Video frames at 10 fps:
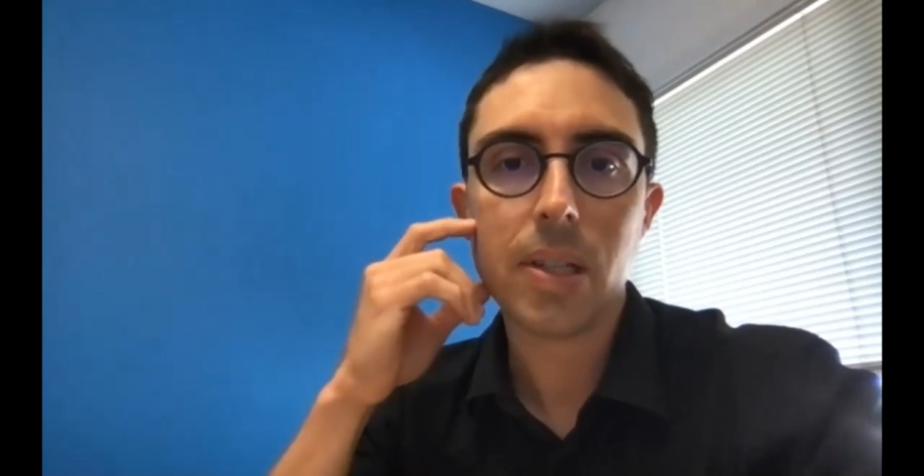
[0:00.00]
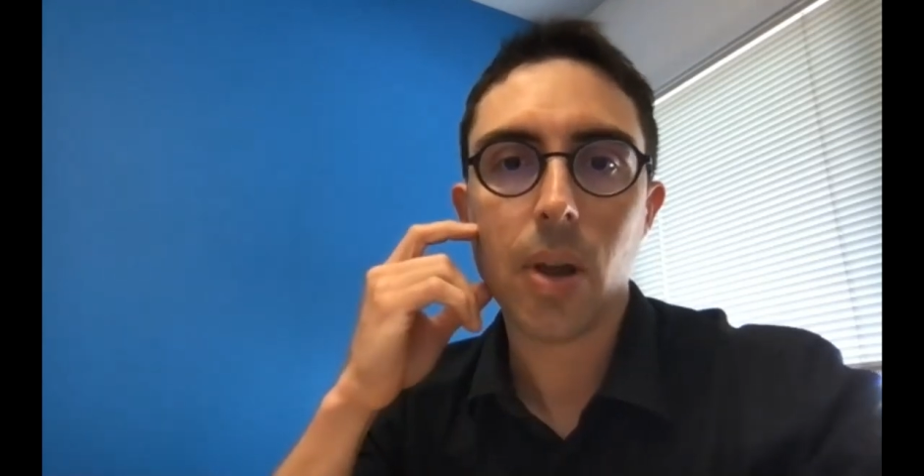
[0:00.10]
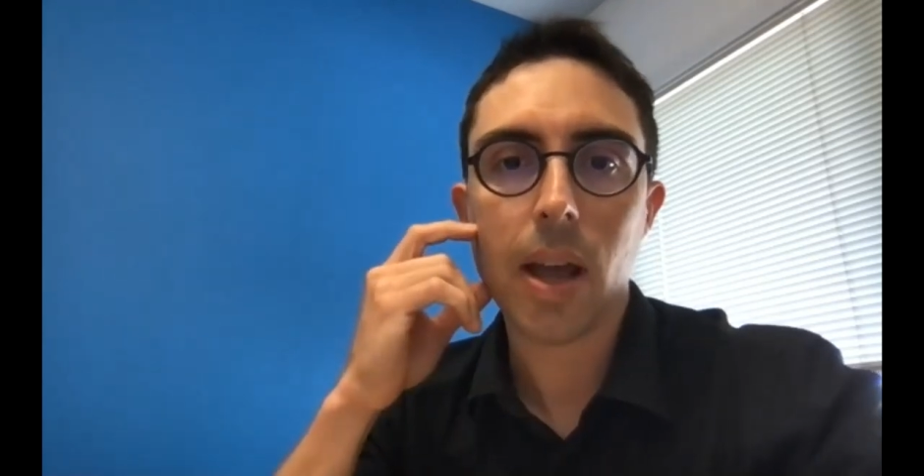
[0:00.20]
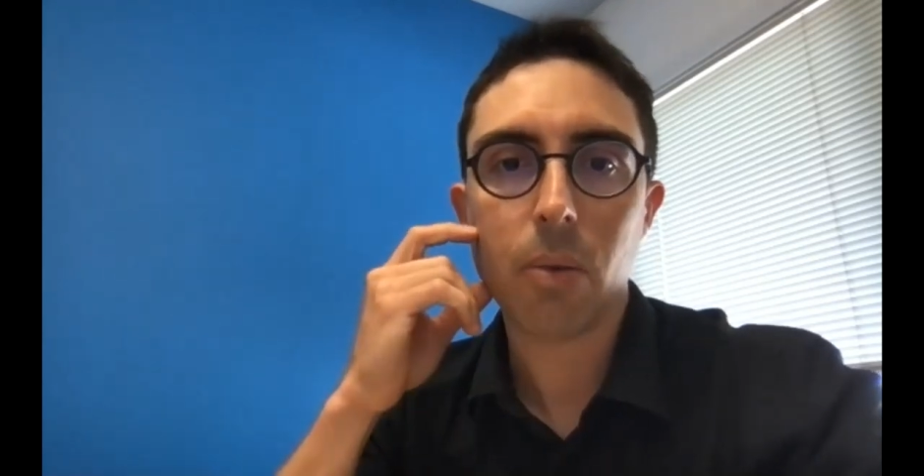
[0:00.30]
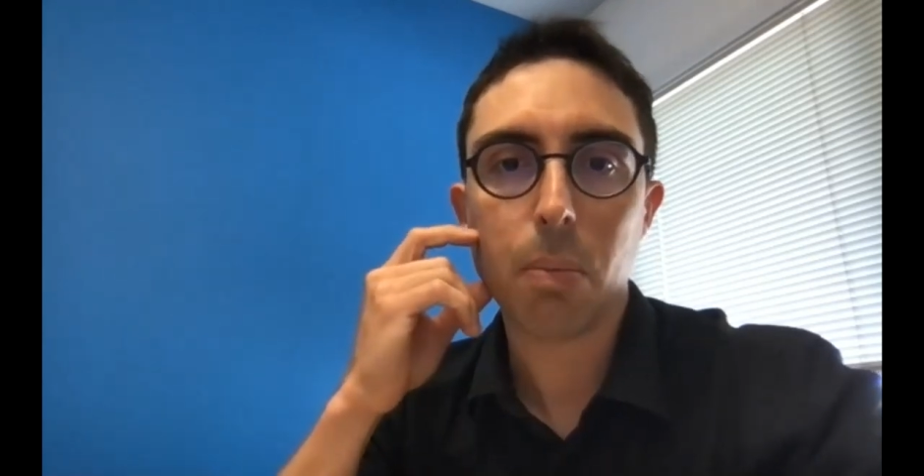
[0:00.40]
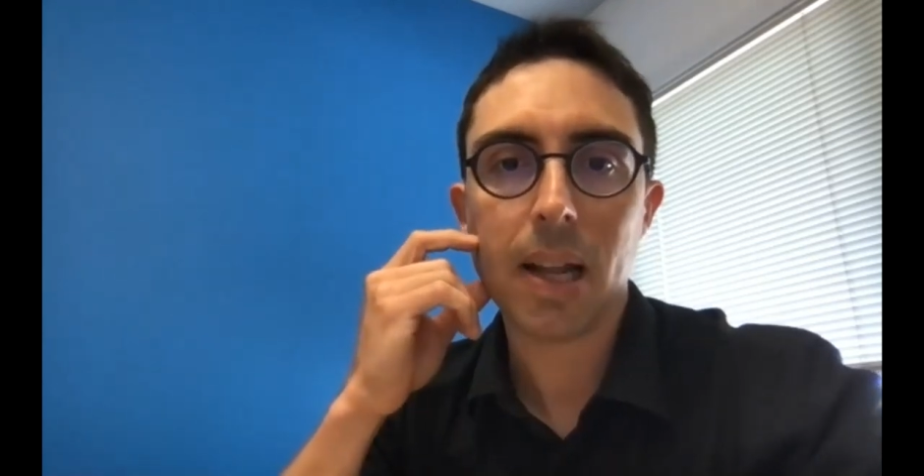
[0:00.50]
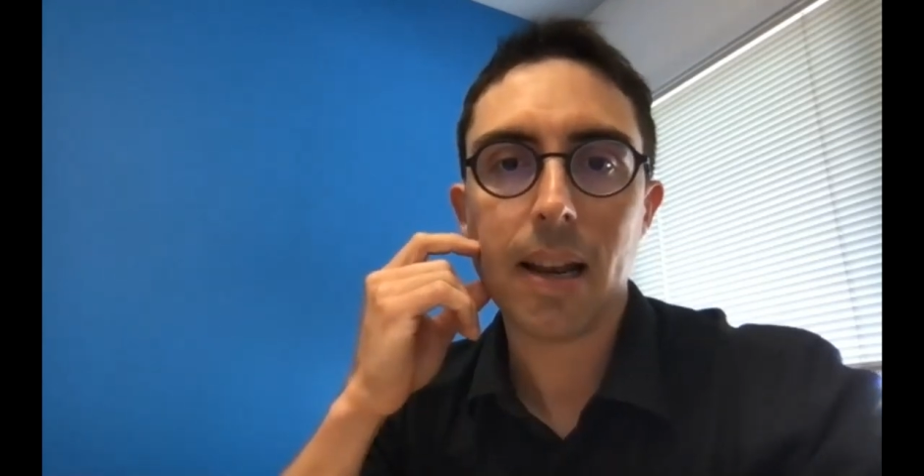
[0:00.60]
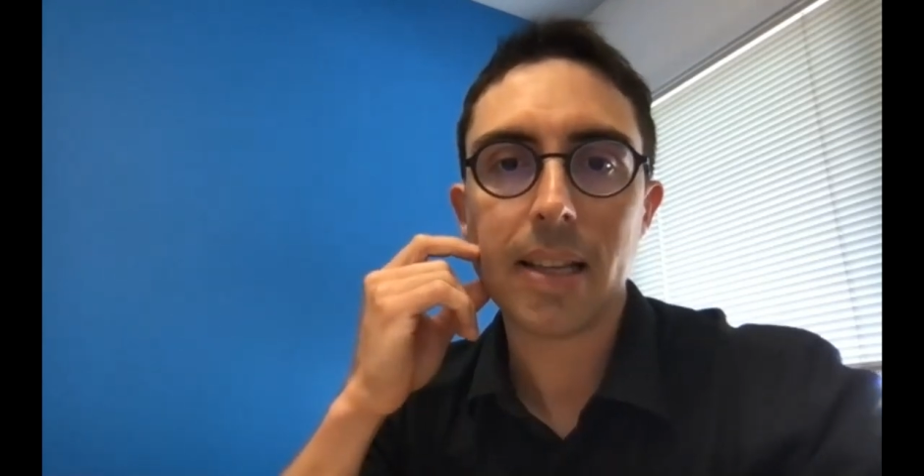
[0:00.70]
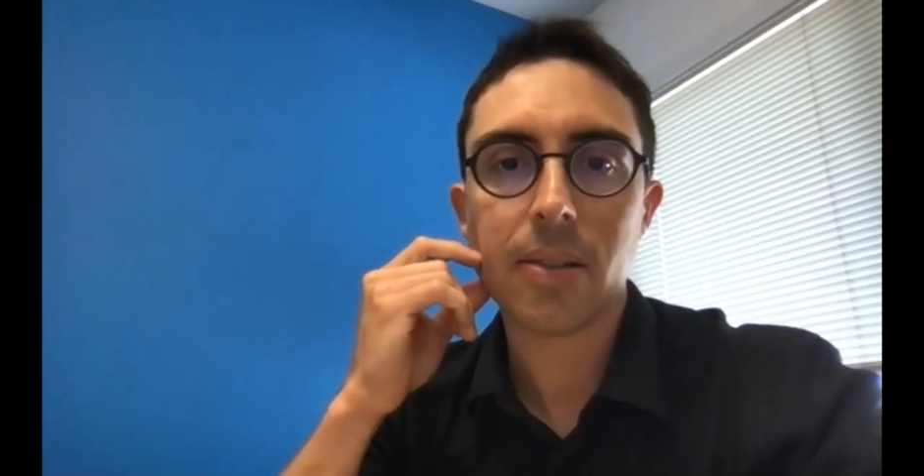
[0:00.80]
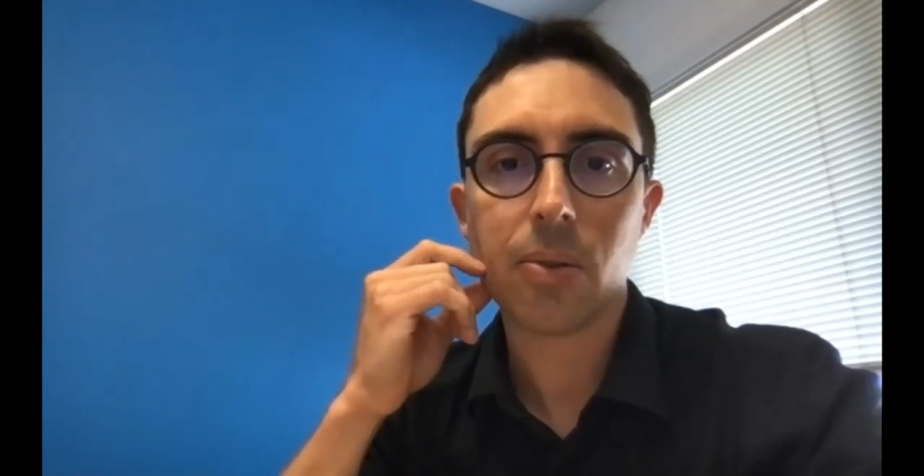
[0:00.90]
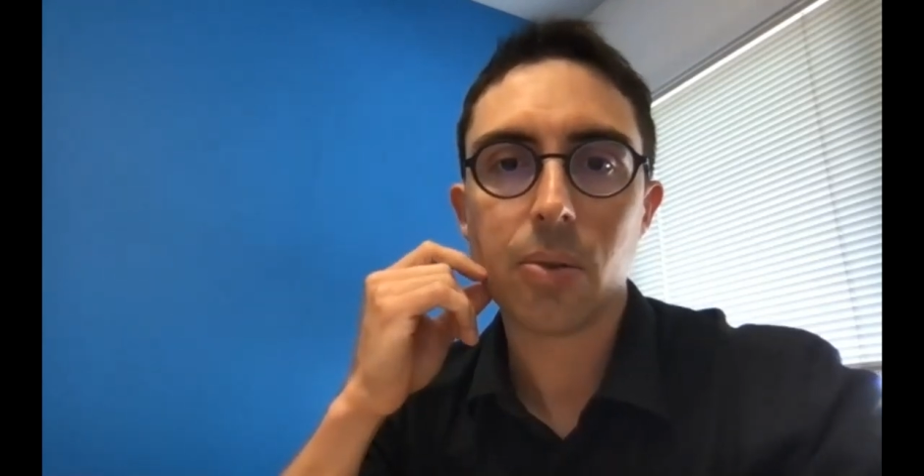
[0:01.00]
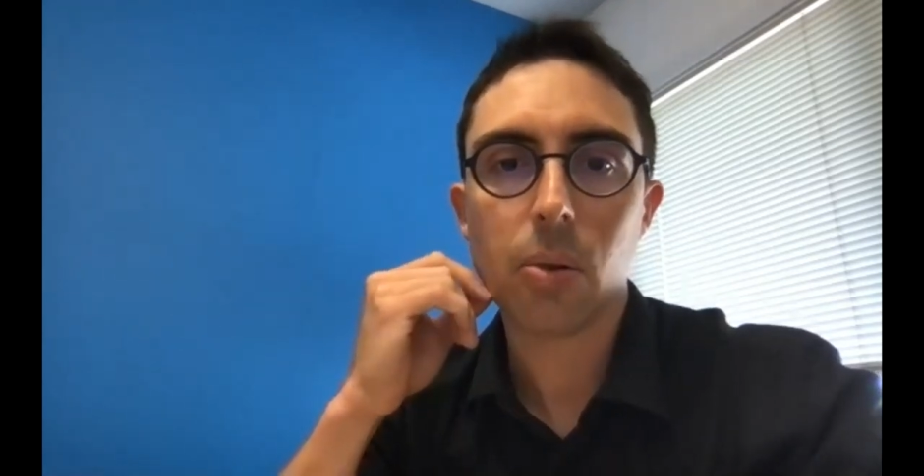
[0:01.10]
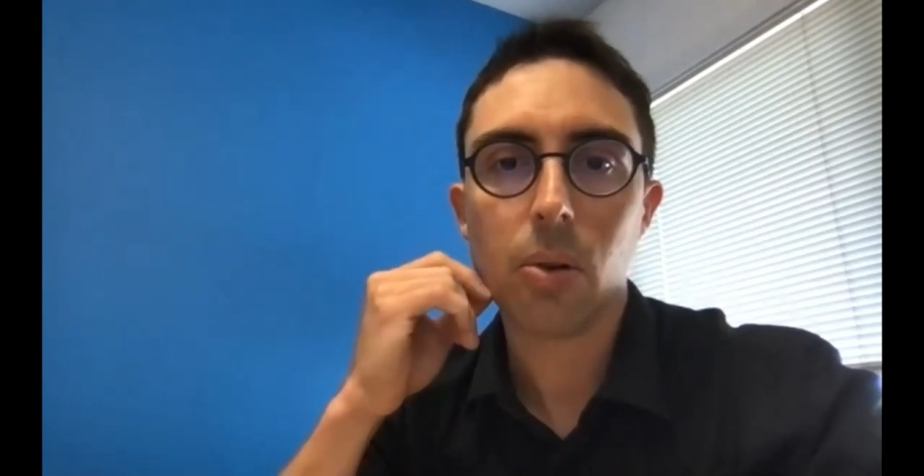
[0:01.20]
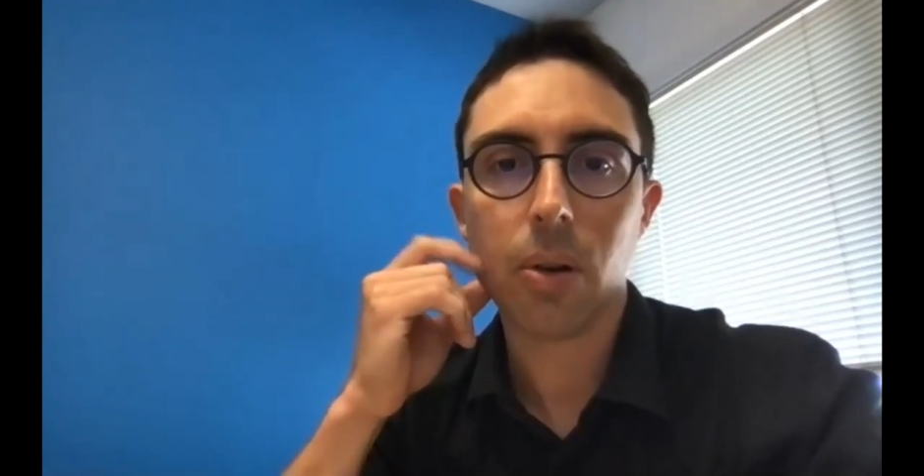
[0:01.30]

you have a bit less control